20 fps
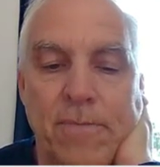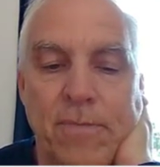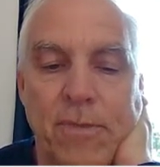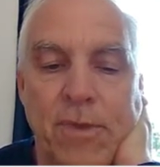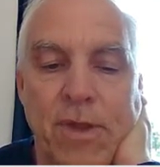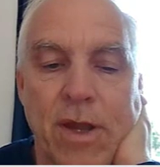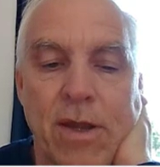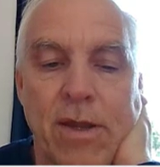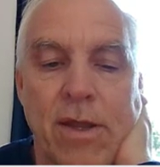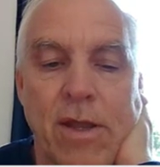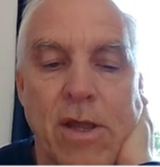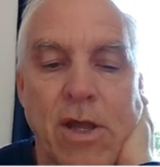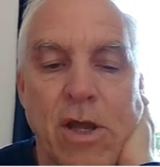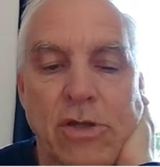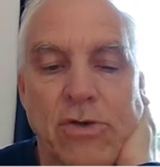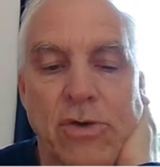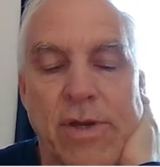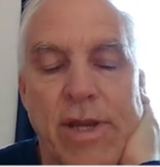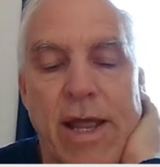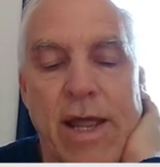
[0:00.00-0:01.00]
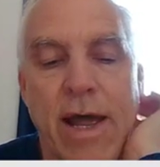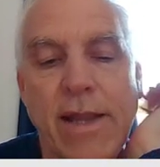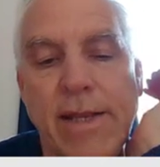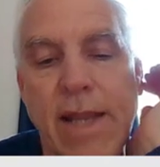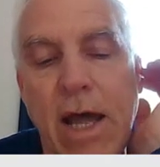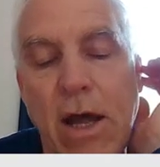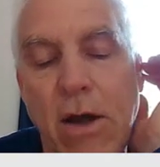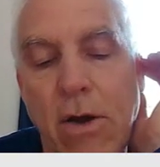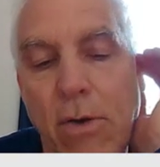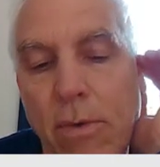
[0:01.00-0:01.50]
Okay, so and
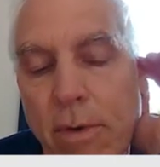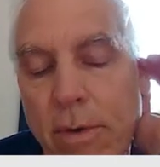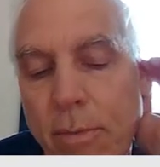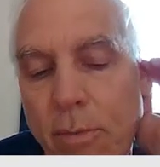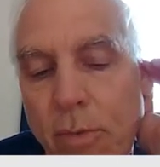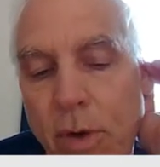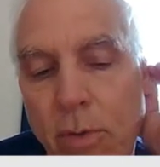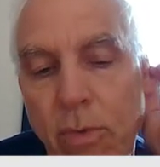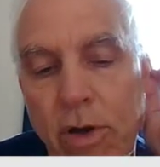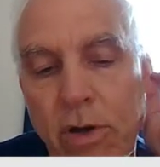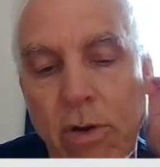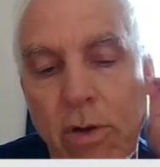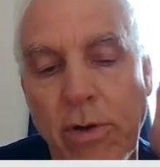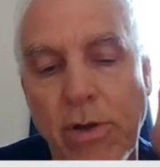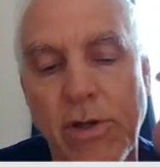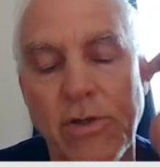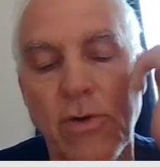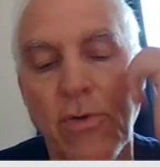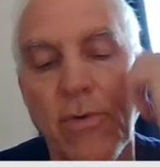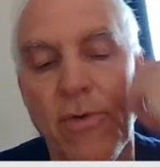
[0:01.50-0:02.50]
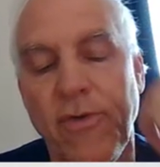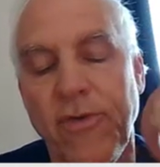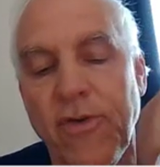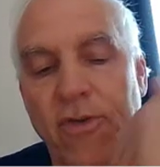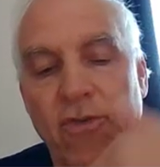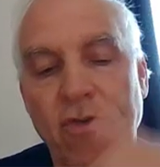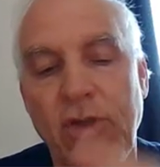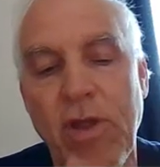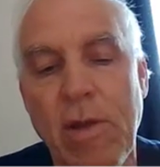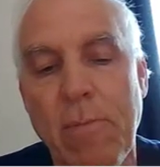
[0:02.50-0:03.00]
now what we're going to do is
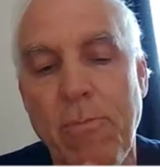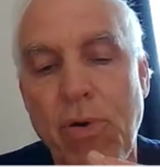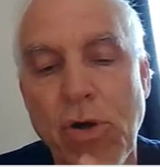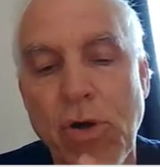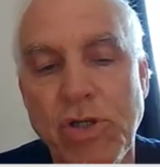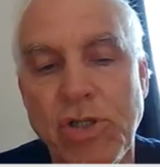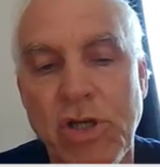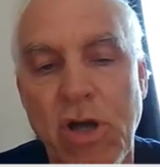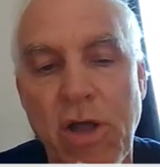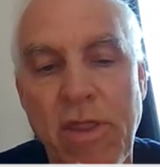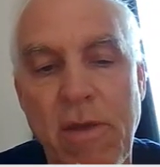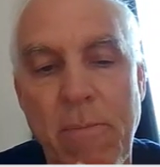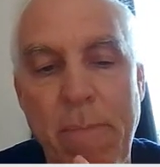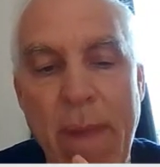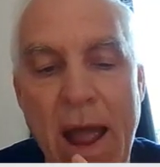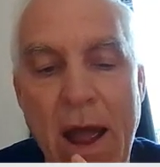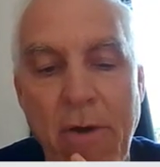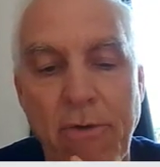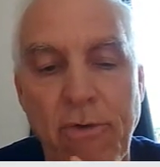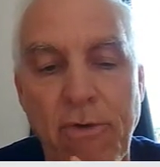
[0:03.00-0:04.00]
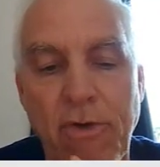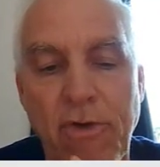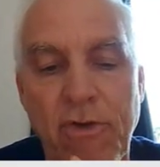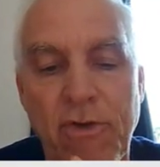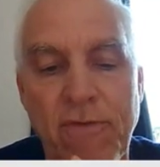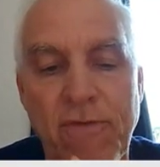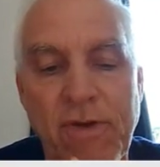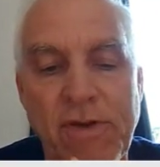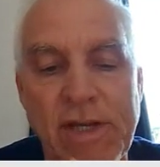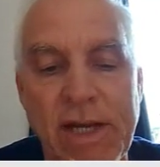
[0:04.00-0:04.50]
just push on the boundaries
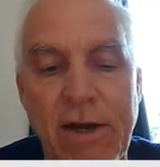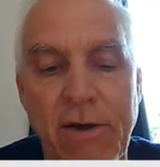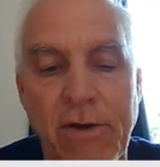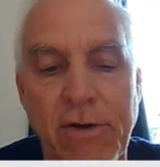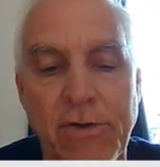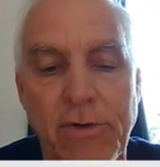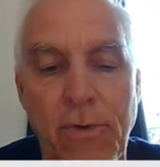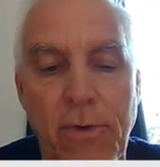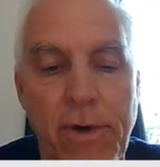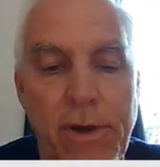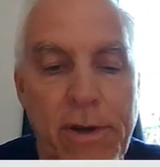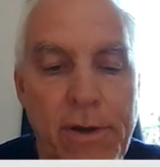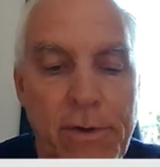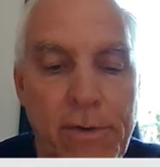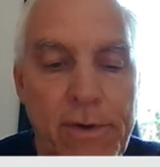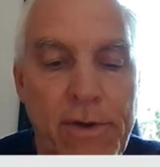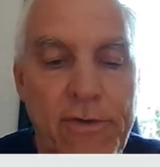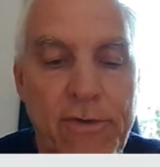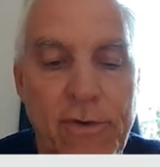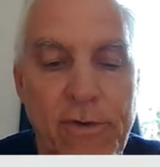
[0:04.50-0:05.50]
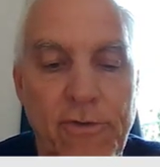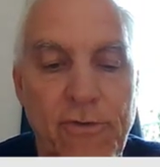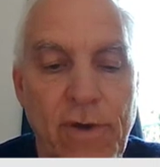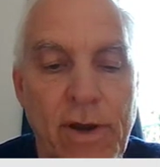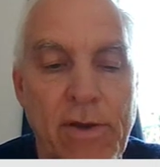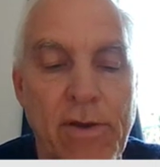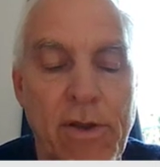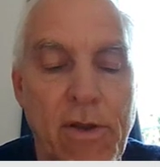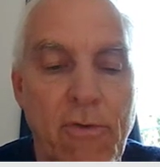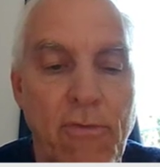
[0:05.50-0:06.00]
of the territory. You know, he's going to try
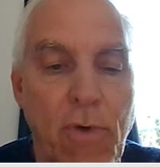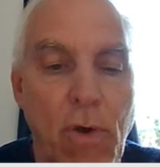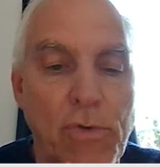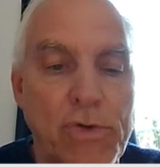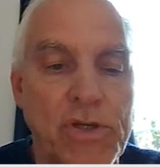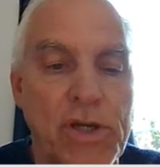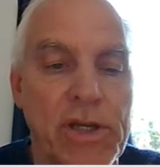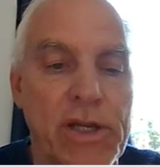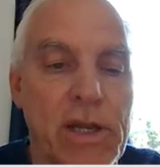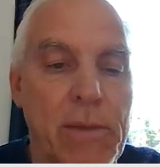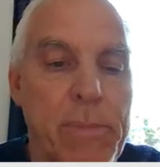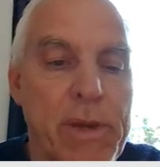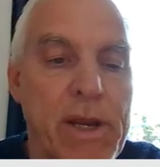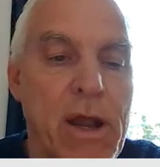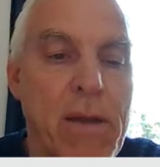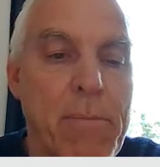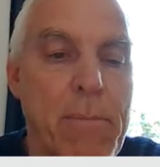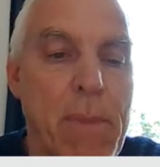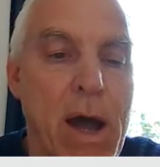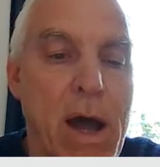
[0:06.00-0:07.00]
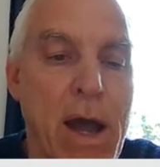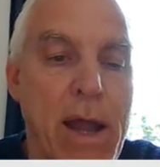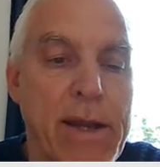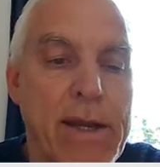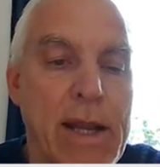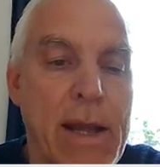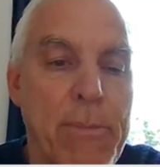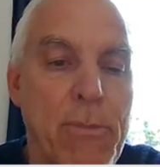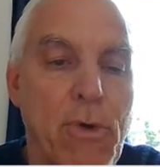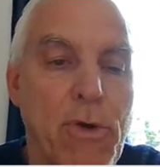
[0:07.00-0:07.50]
to encroach a little bit on mine.
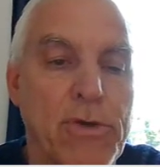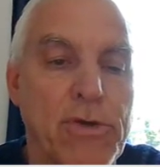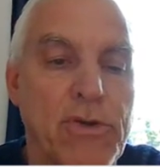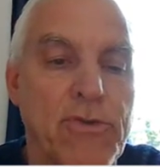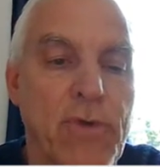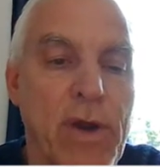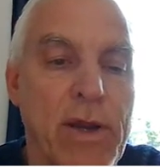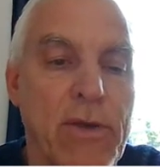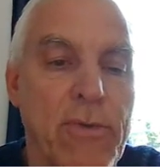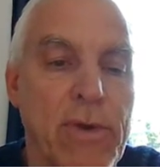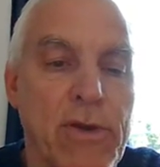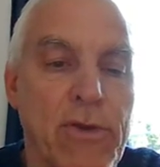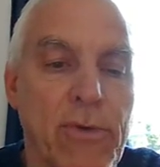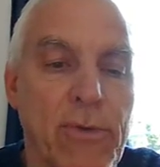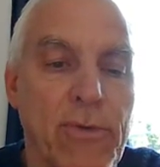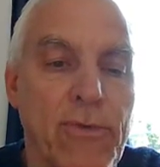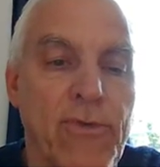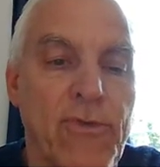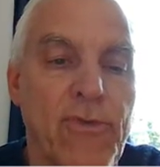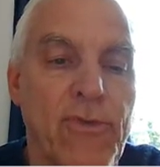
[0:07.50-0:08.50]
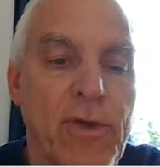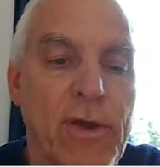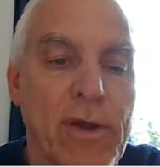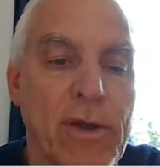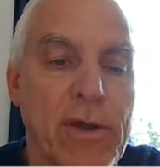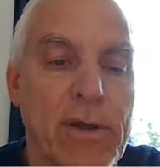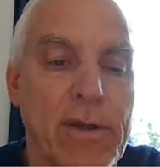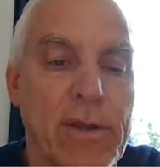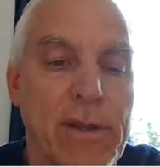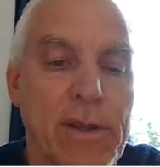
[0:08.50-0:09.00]
And I'm going to try to reduce
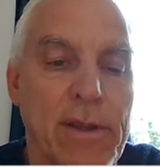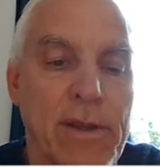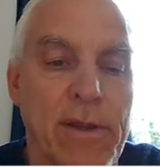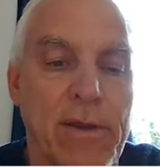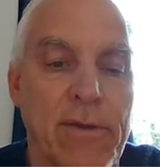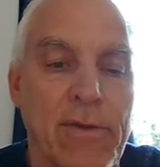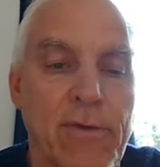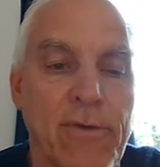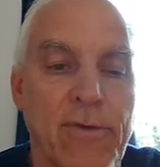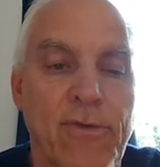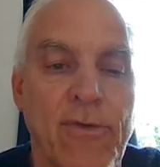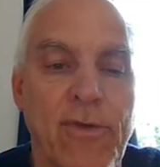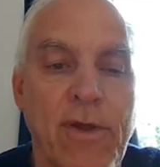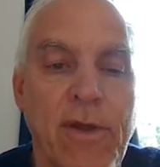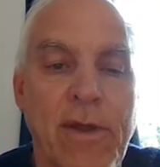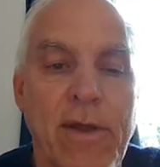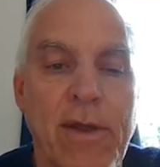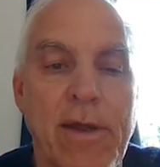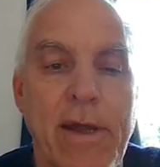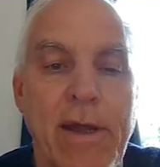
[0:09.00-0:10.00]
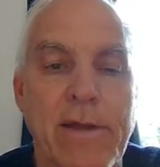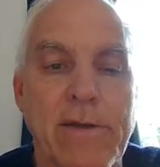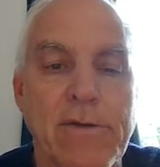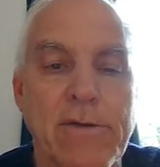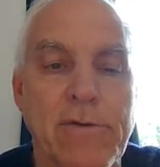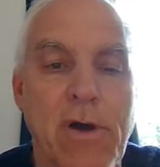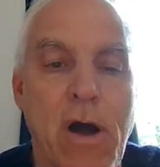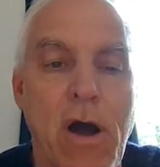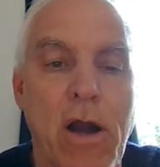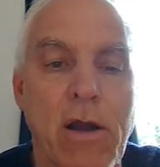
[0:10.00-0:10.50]
uh, his and
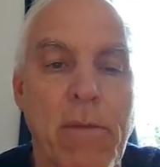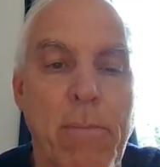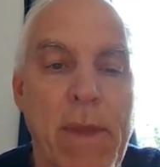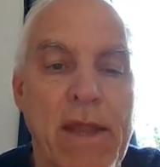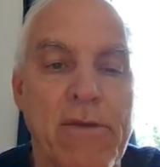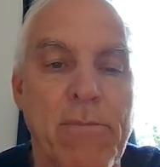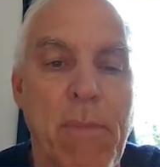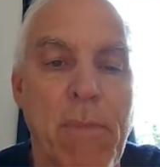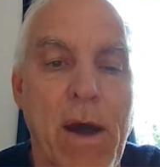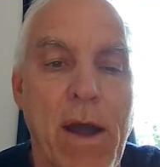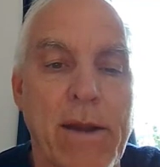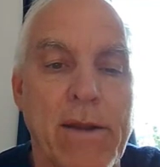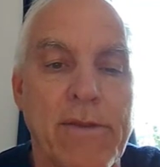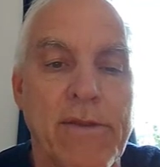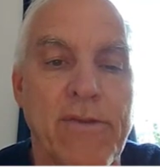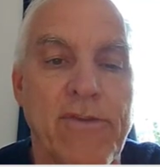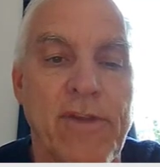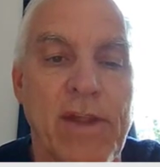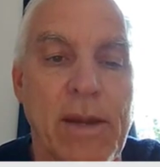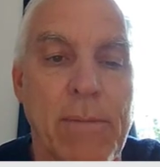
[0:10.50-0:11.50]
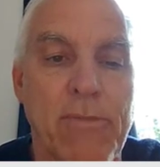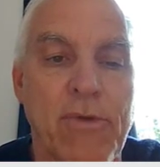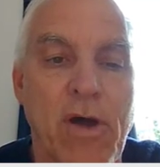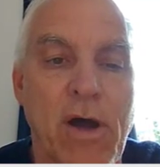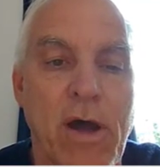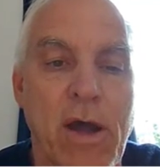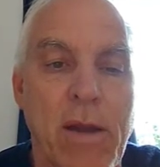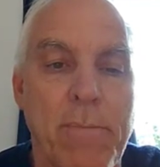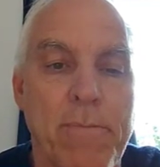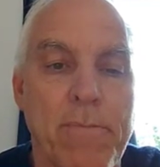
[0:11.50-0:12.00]
augment mine at the same
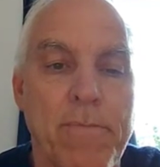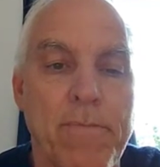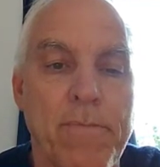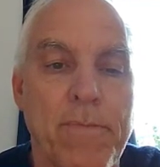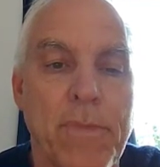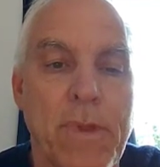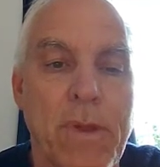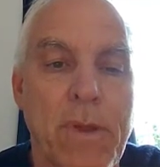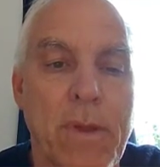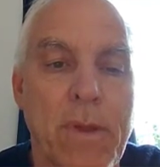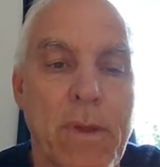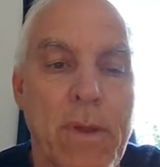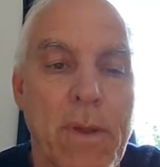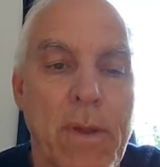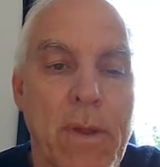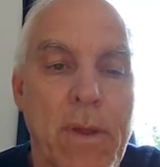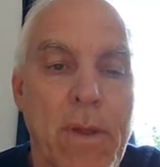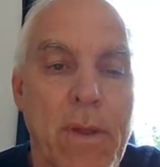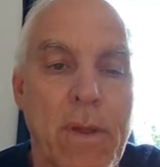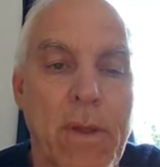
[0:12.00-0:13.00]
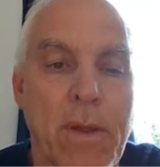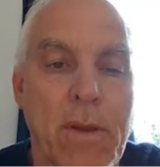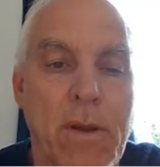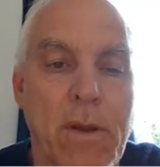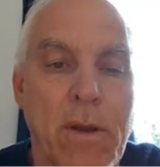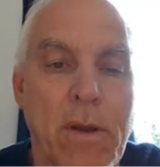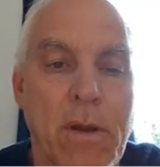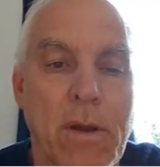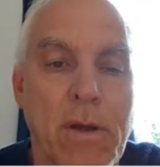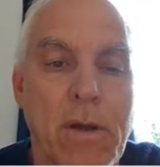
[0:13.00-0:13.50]
time.
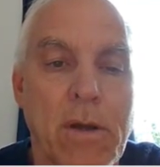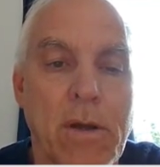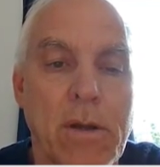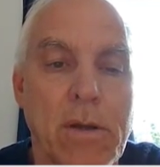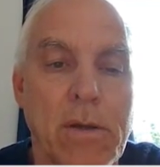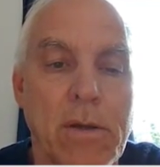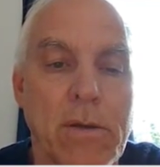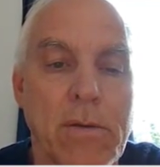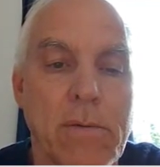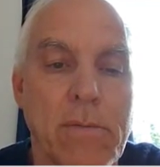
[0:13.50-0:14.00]
Uh,